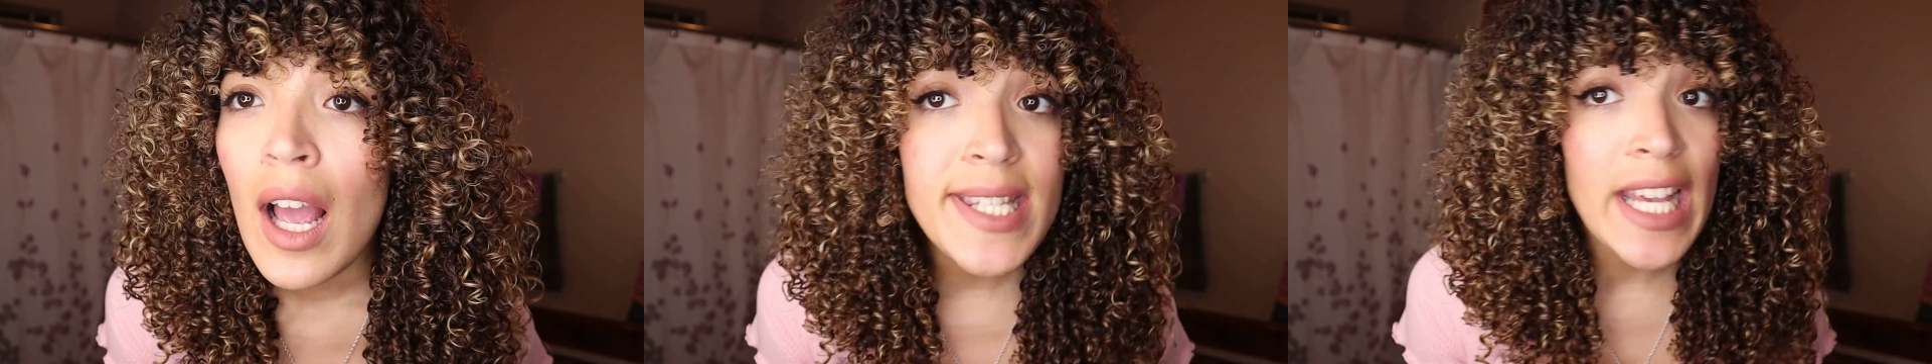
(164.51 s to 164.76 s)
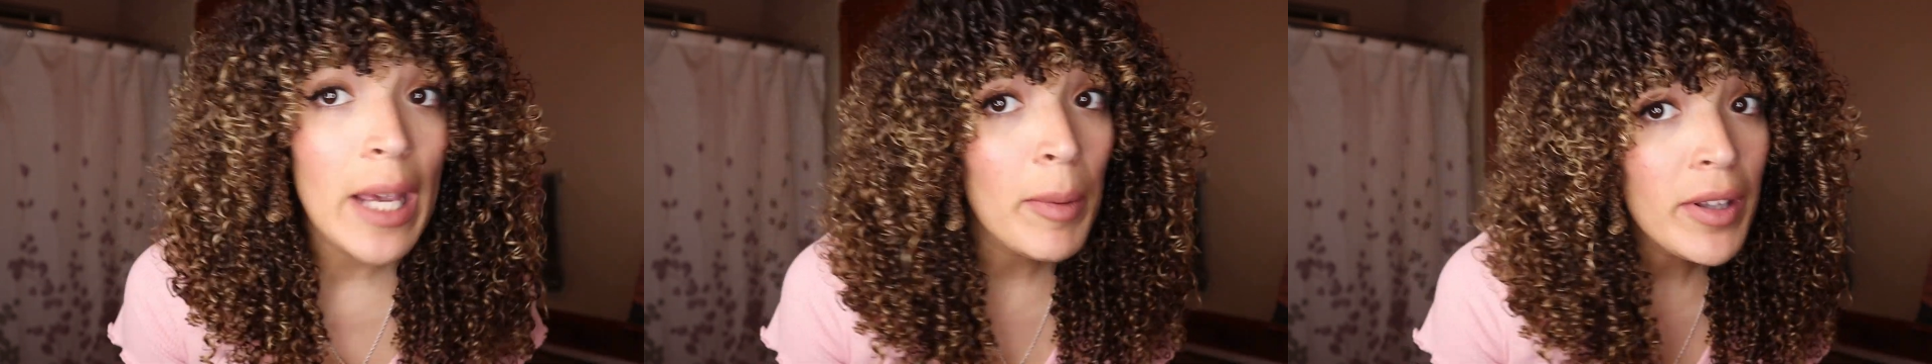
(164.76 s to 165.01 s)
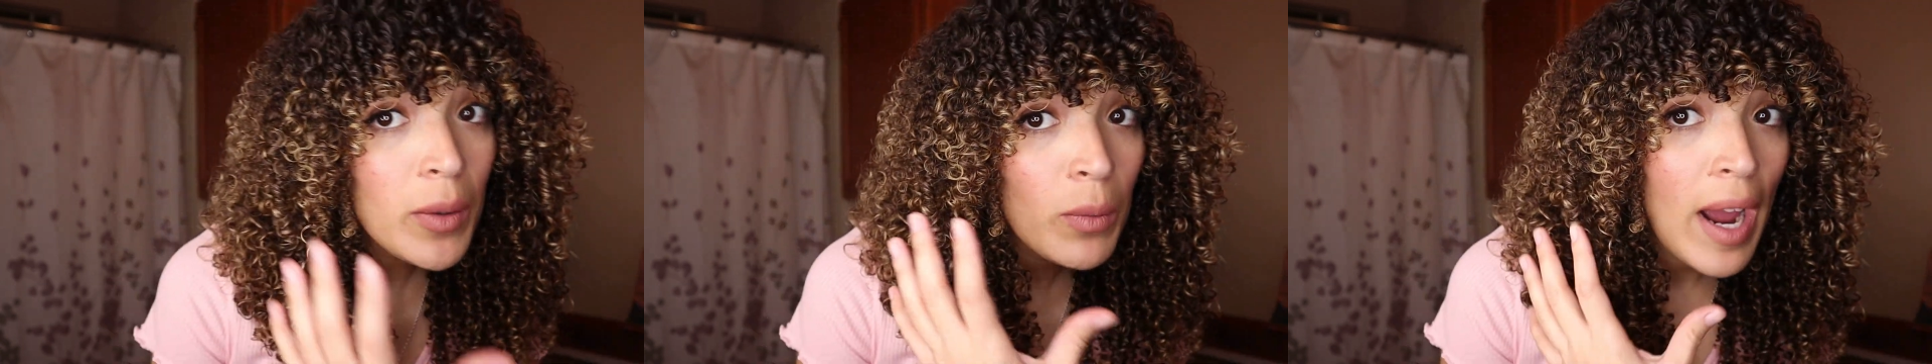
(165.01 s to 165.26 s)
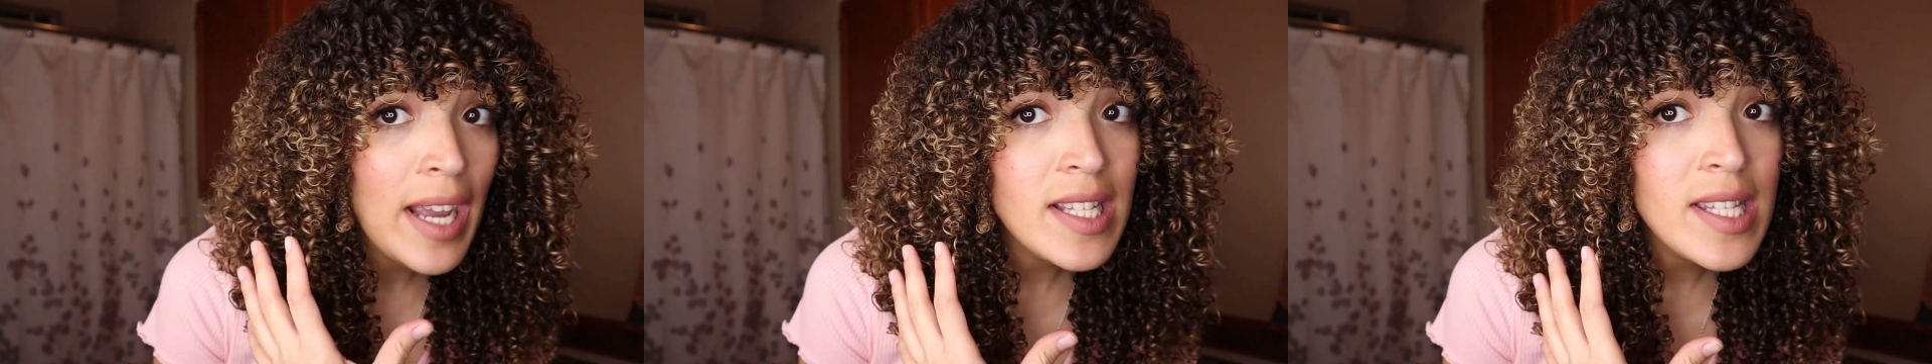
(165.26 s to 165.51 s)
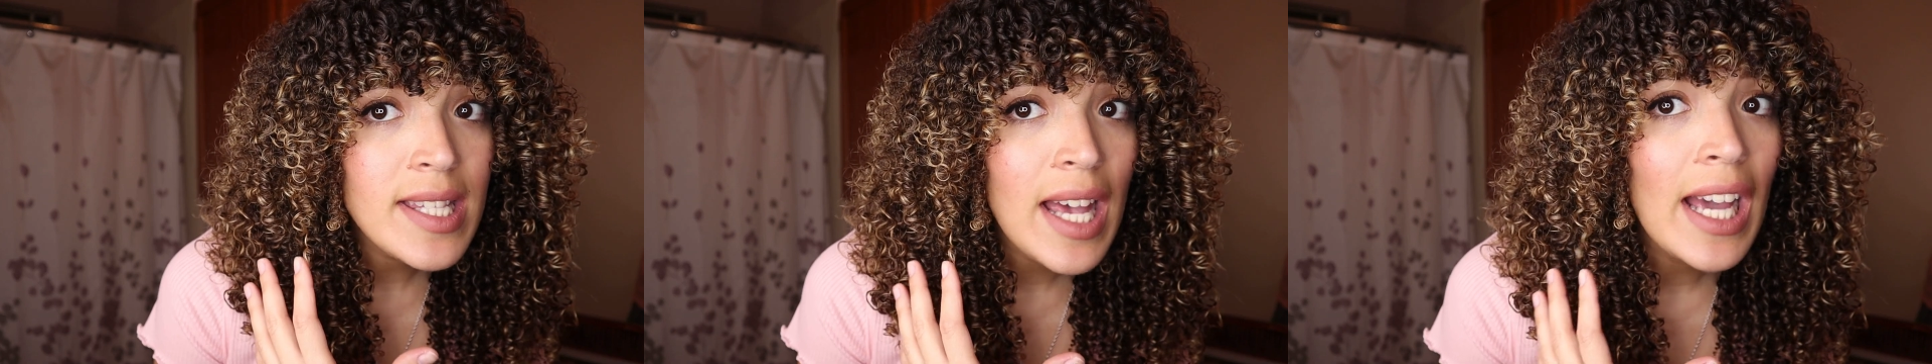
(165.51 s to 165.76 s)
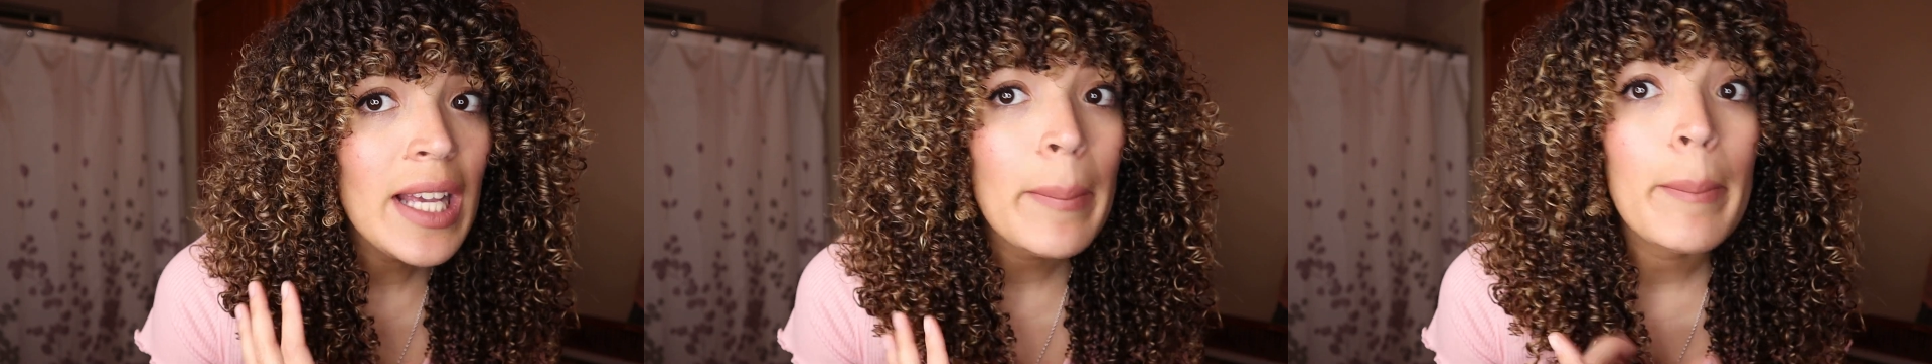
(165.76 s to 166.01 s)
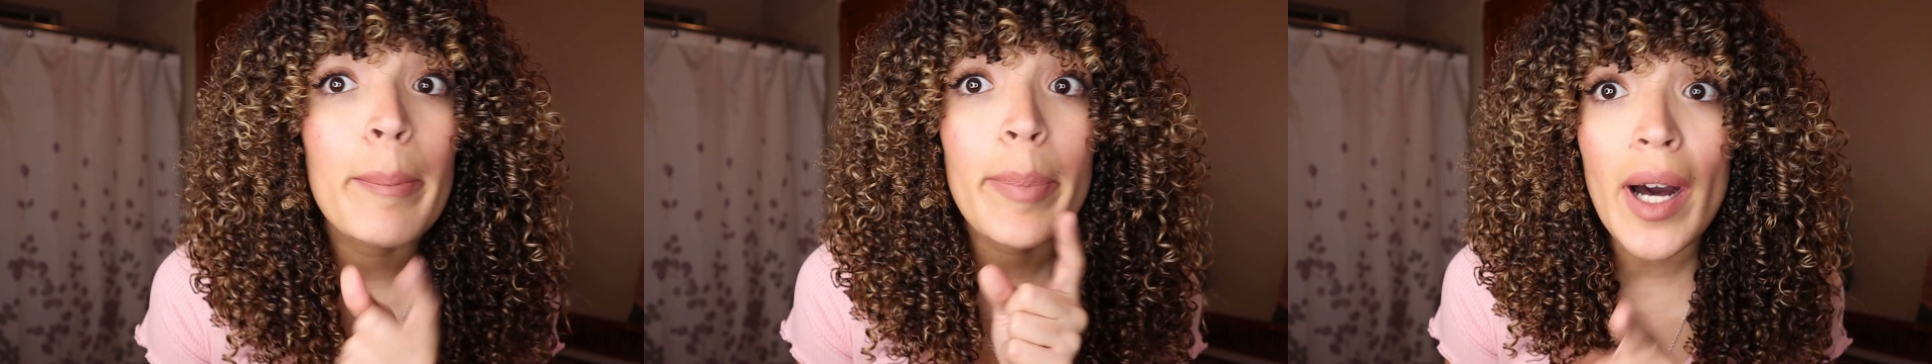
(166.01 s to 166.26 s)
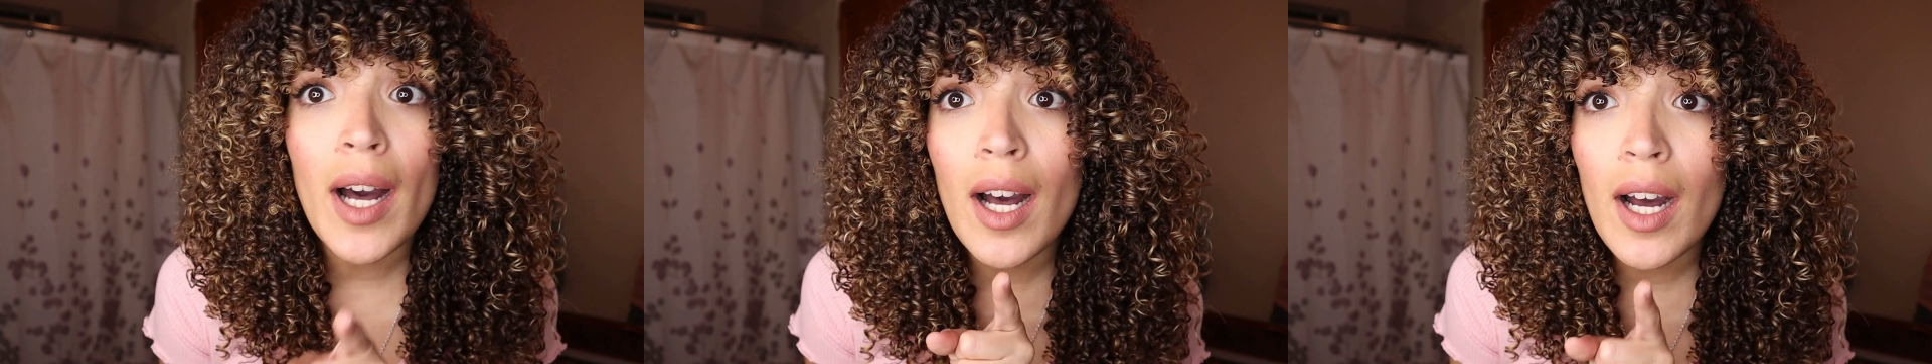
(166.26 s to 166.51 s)
Same on the right side,
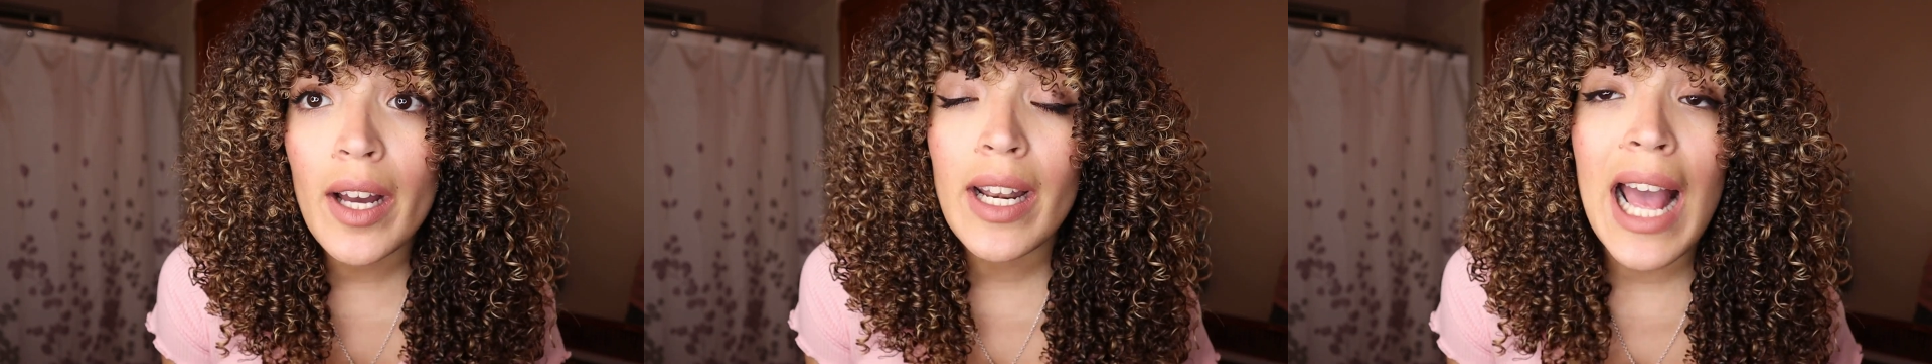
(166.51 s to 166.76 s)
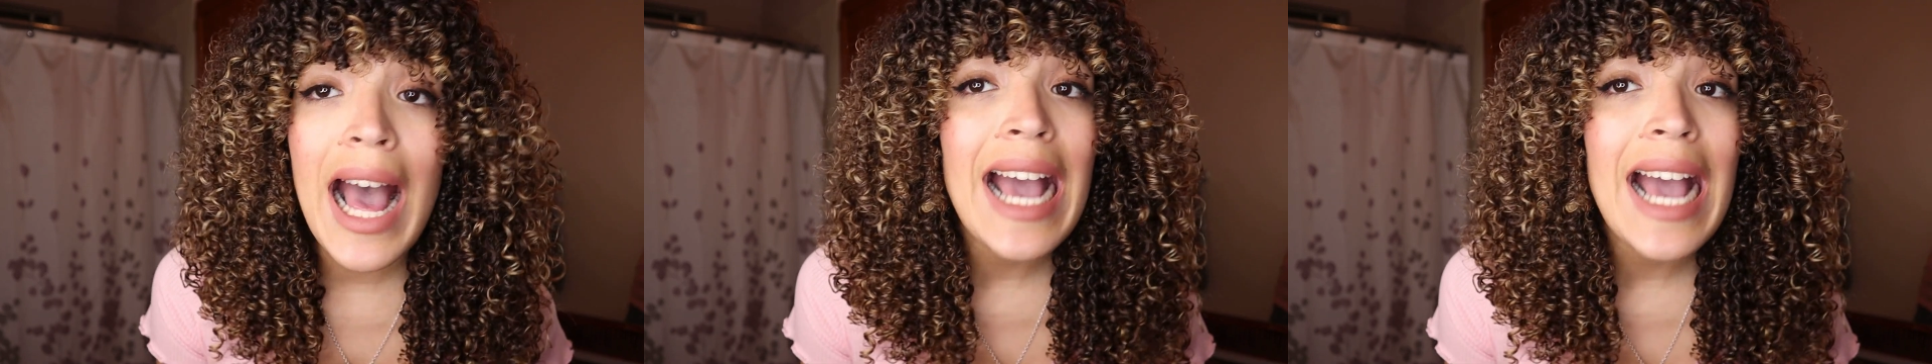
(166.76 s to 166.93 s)
but